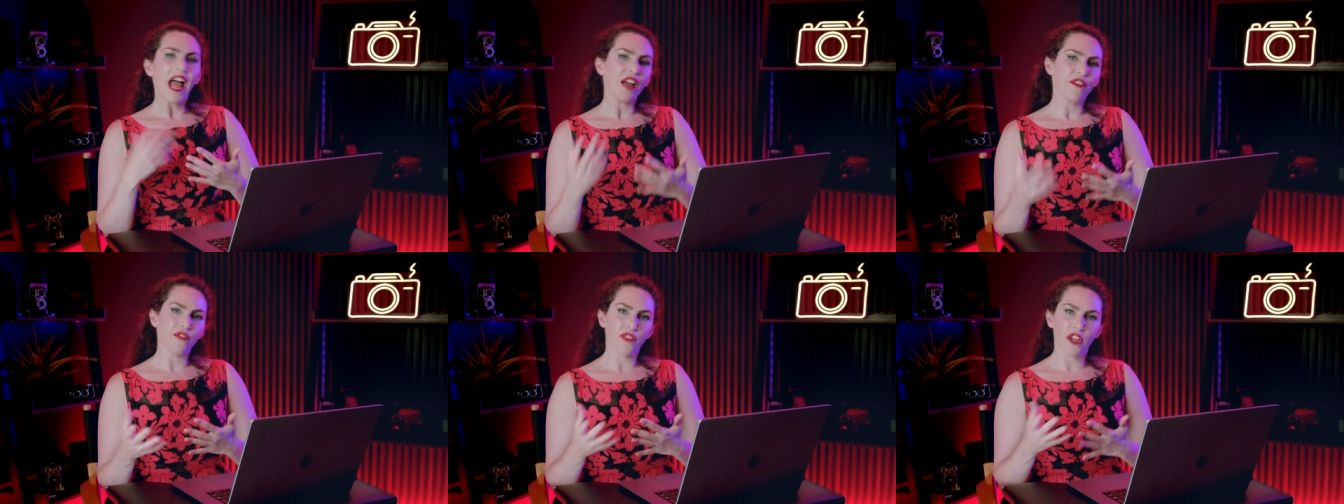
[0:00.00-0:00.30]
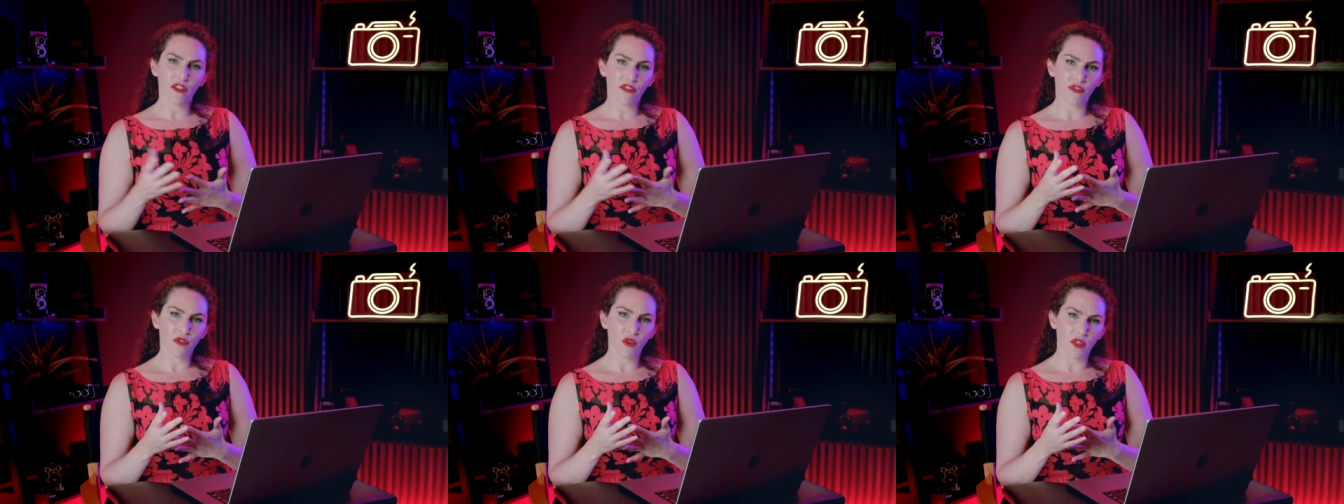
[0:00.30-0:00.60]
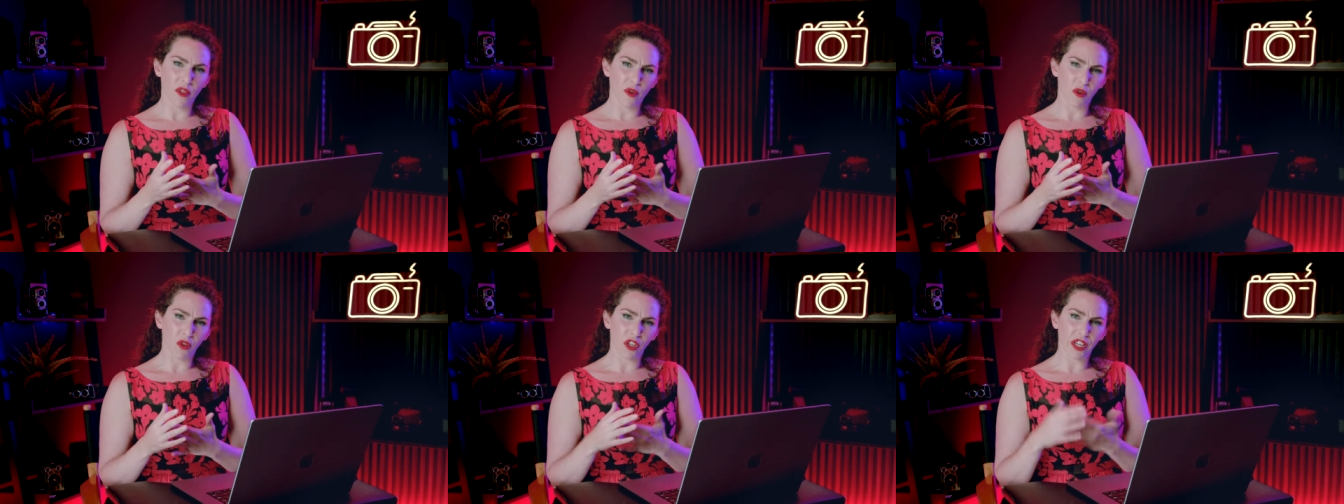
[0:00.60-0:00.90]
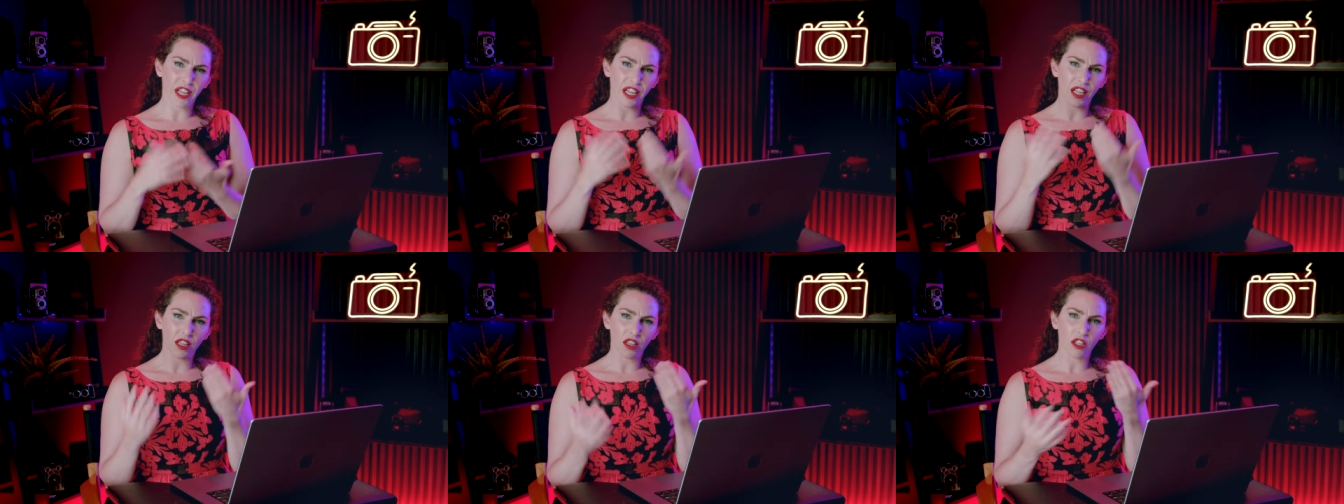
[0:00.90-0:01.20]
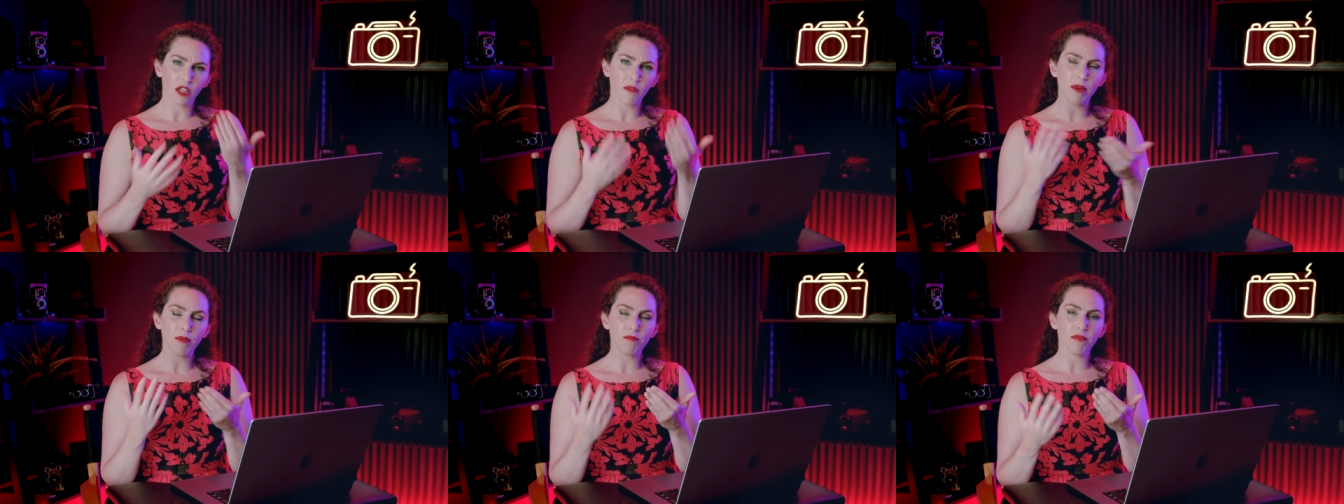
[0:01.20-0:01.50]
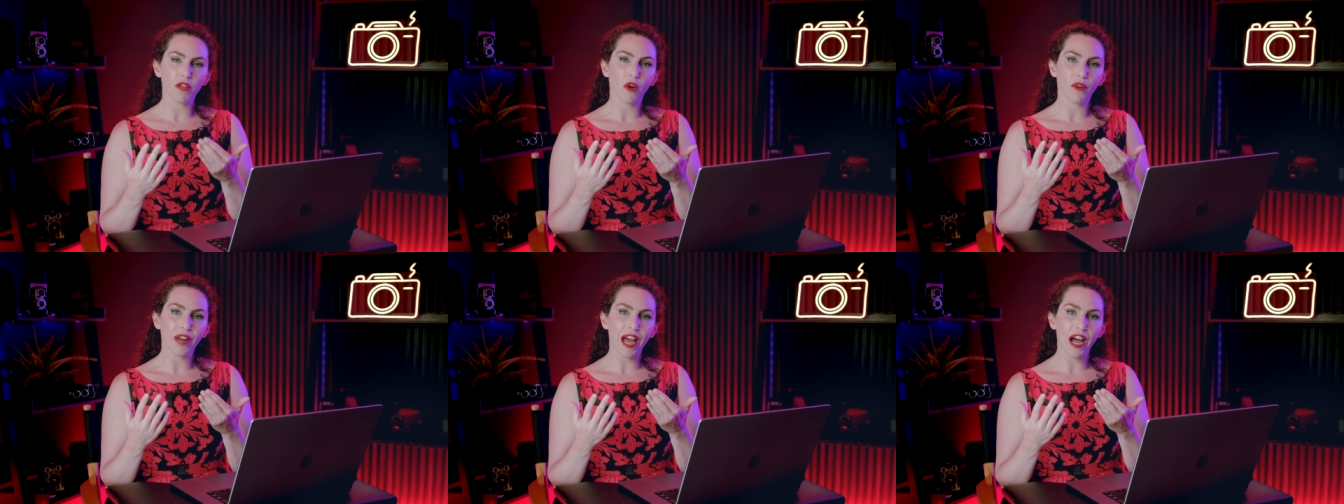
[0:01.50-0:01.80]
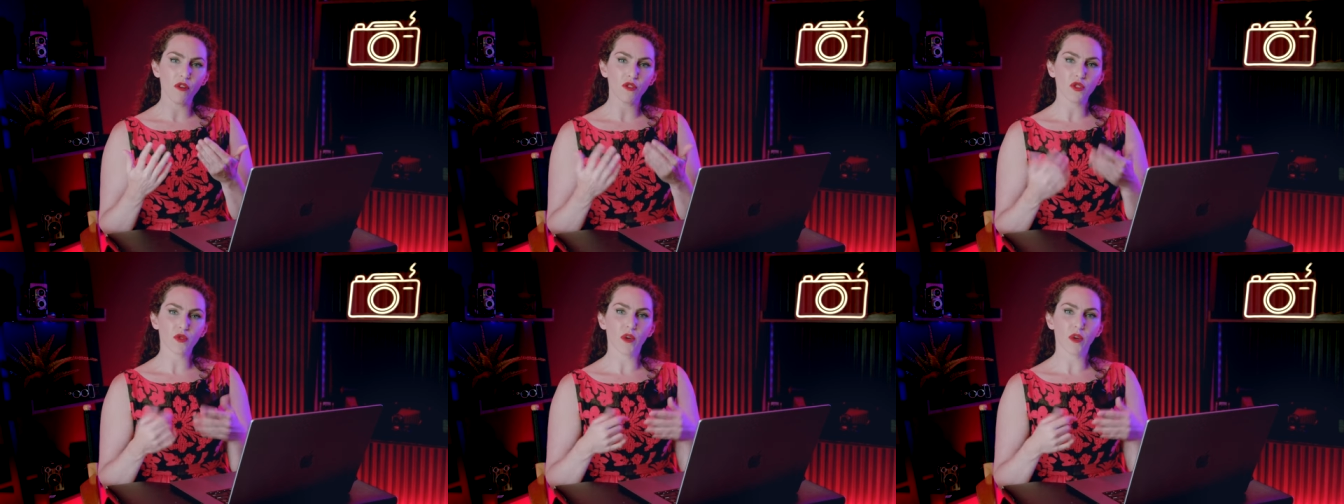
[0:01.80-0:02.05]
and therefore they were looking a little bit blown out.